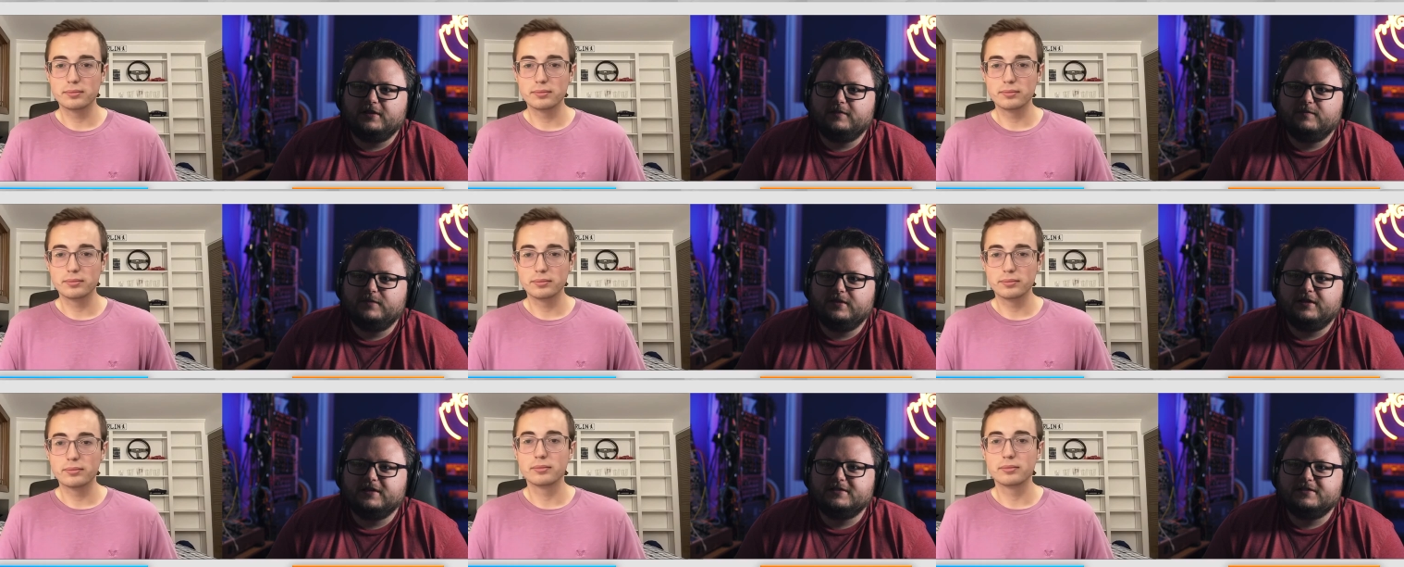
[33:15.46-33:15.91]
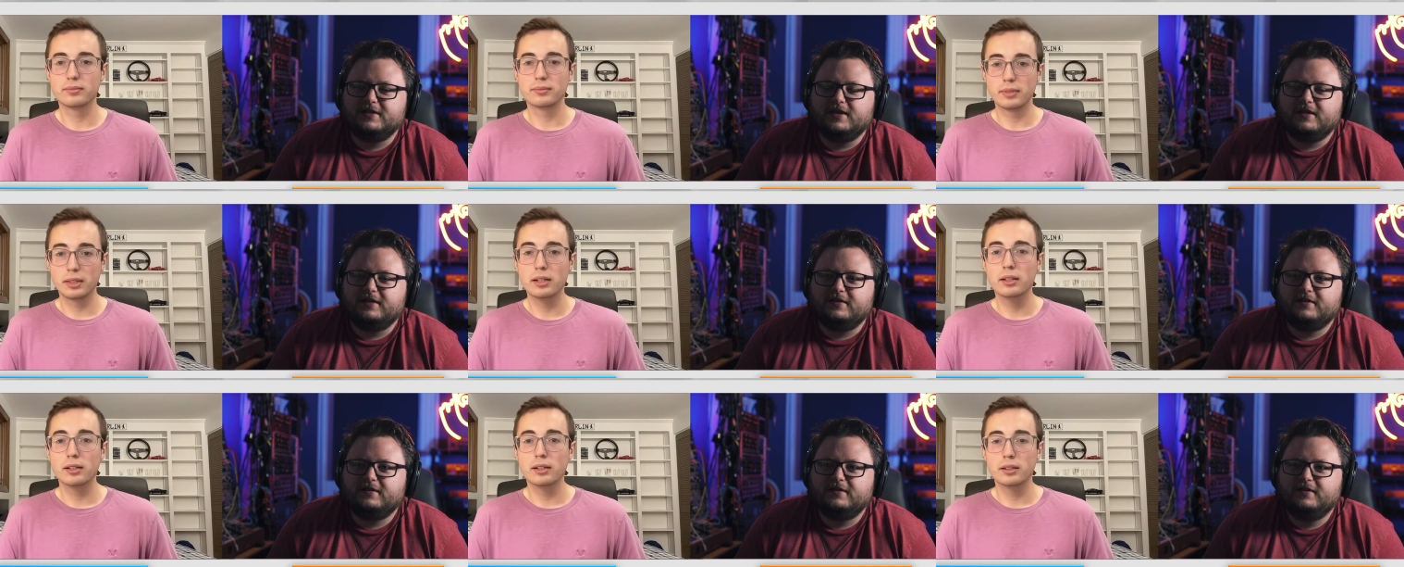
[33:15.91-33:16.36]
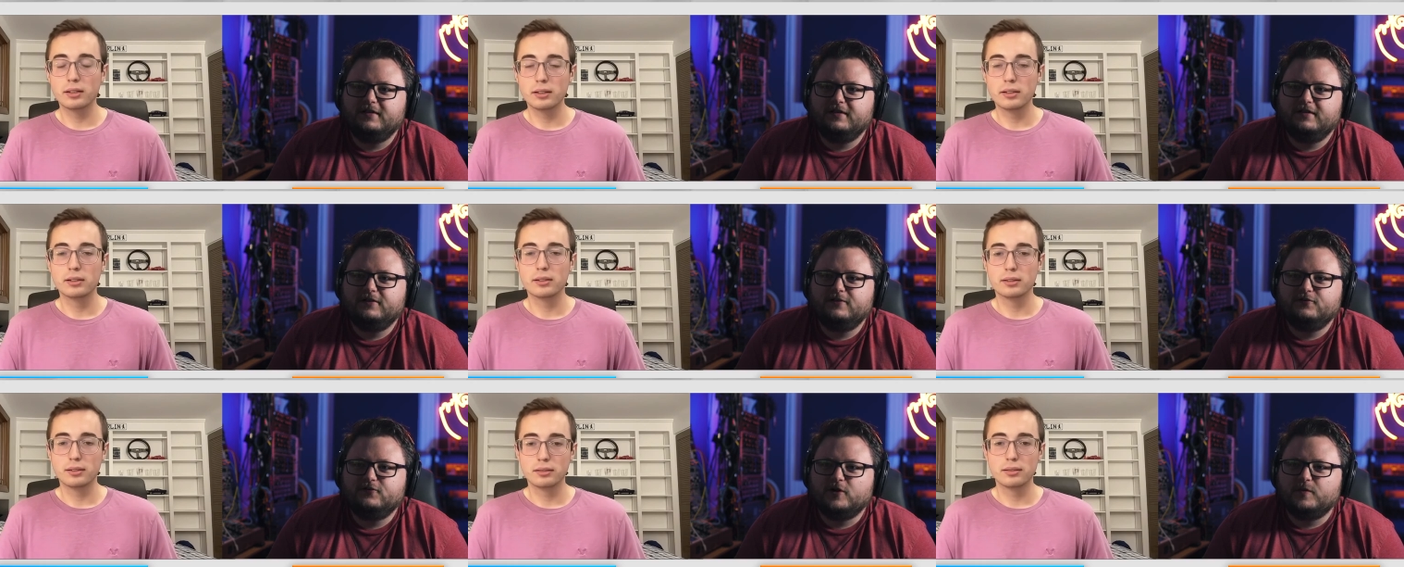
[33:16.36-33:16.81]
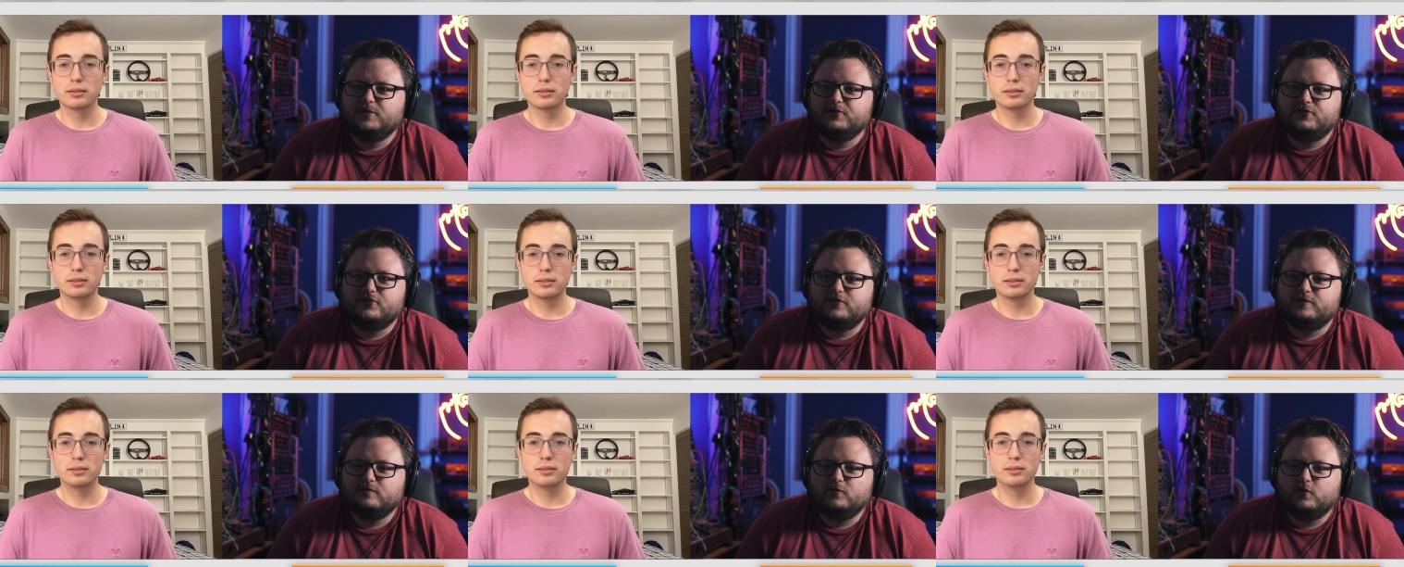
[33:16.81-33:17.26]
Speaker 1: because like drummers
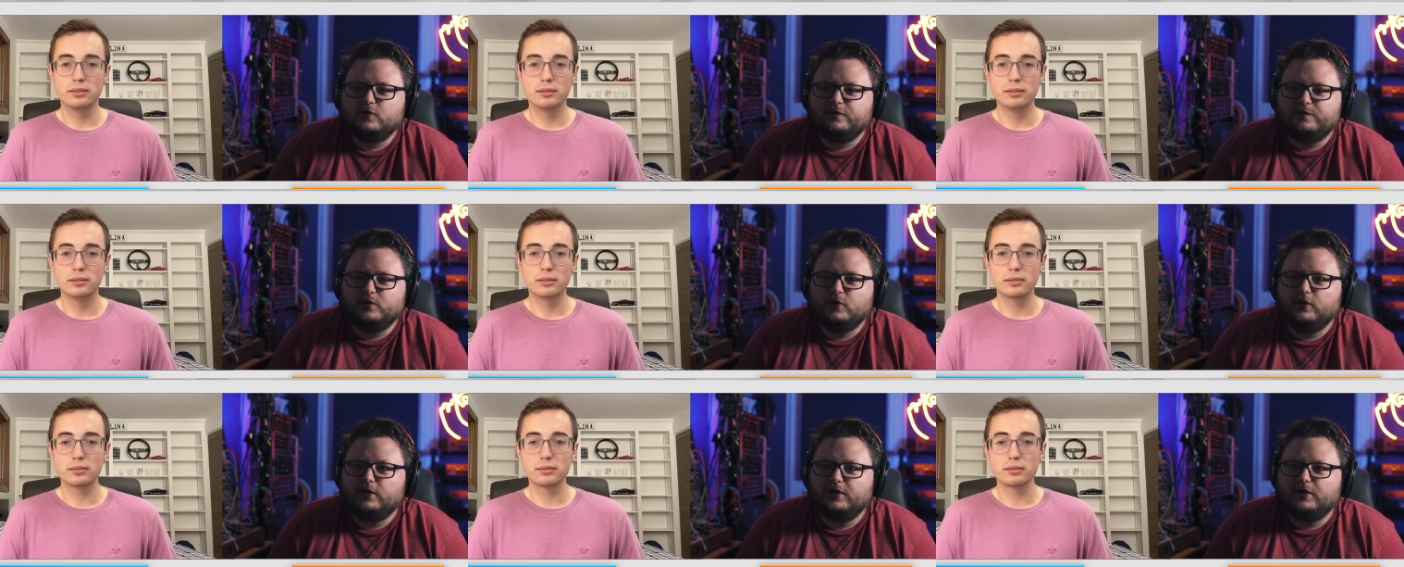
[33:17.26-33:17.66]
just move more.